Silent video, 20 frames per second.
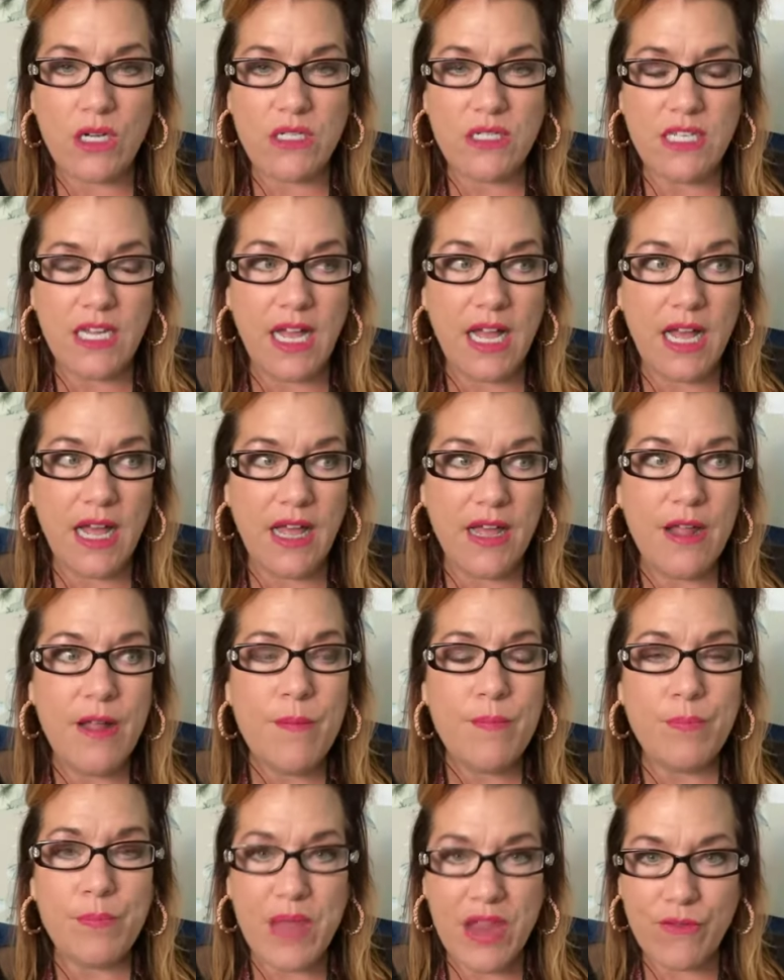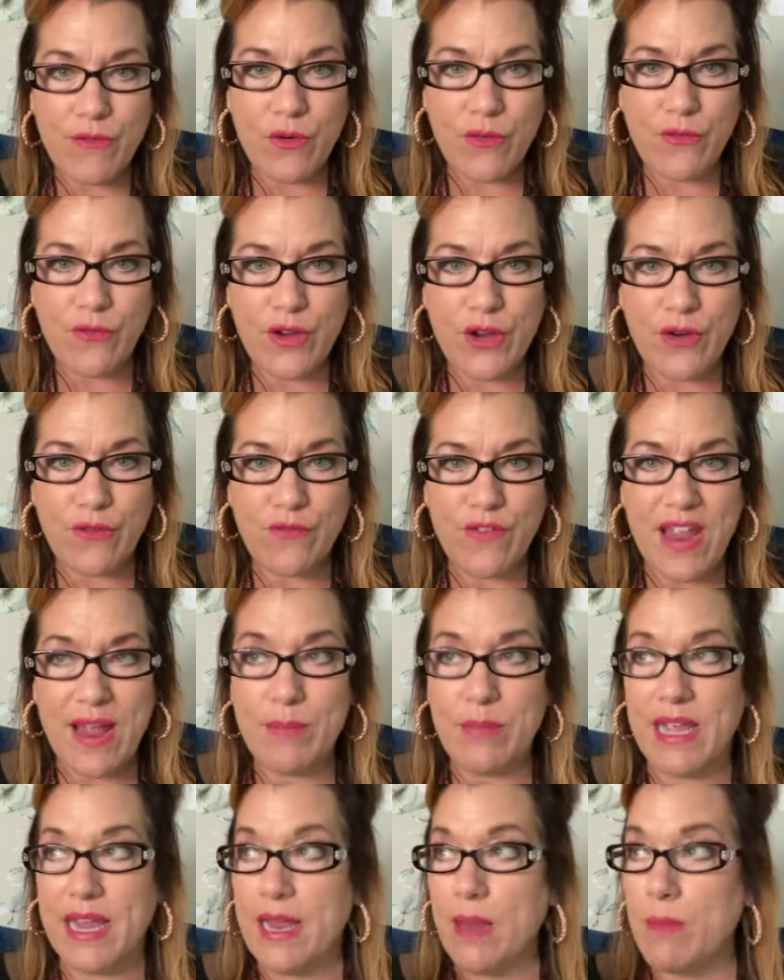to pay for your
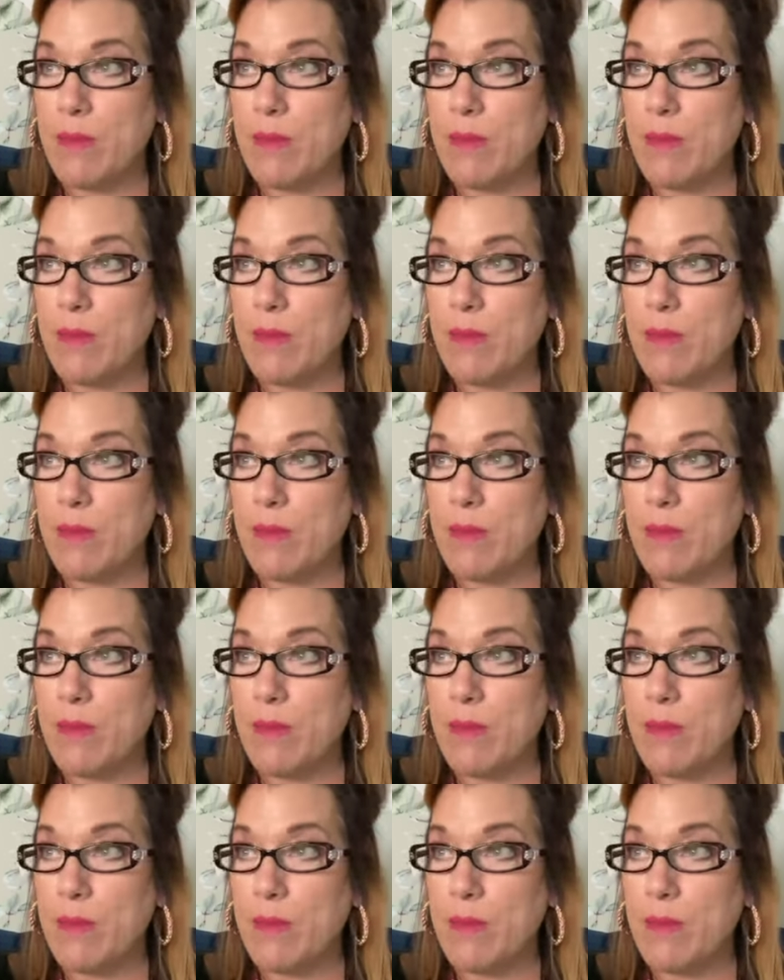family.